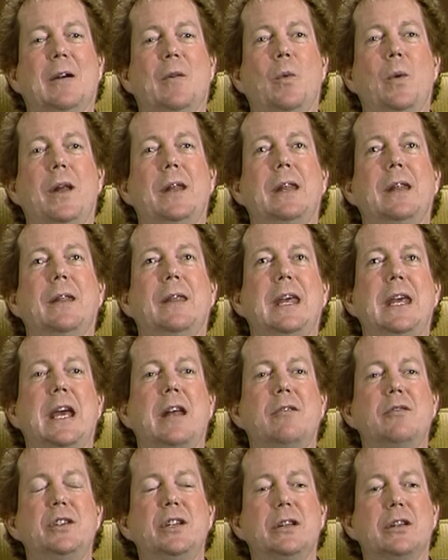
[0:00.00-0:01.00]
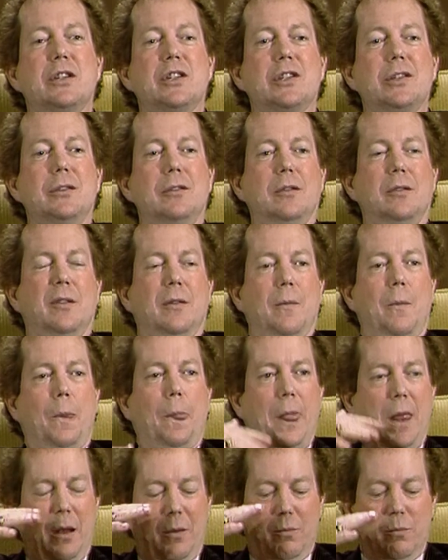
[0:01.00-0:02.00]
When the energy of the soul
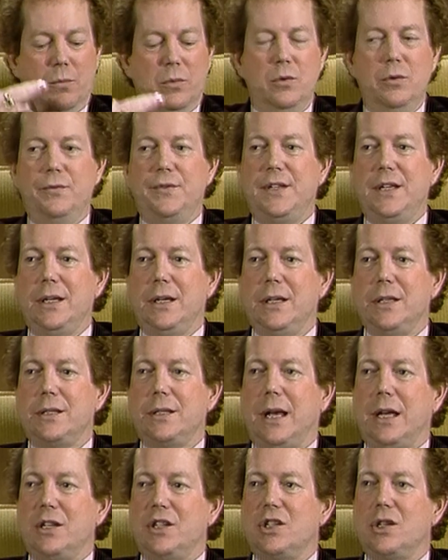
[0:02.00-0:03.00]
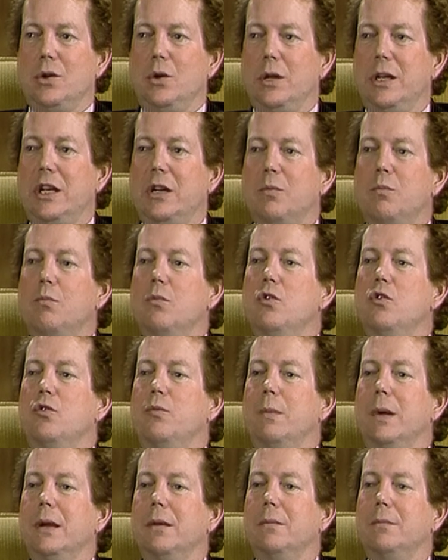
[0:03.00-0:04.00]
moves in us, that soulic
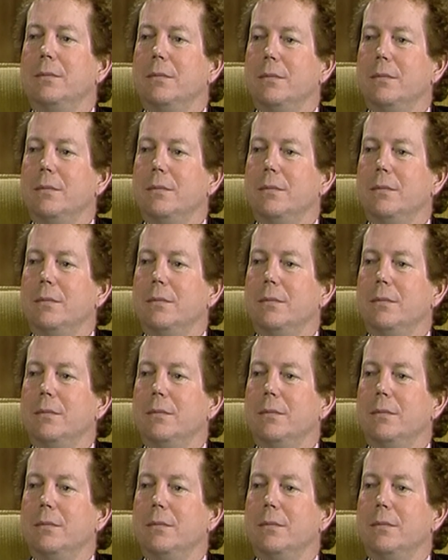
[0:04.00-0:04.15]
movement,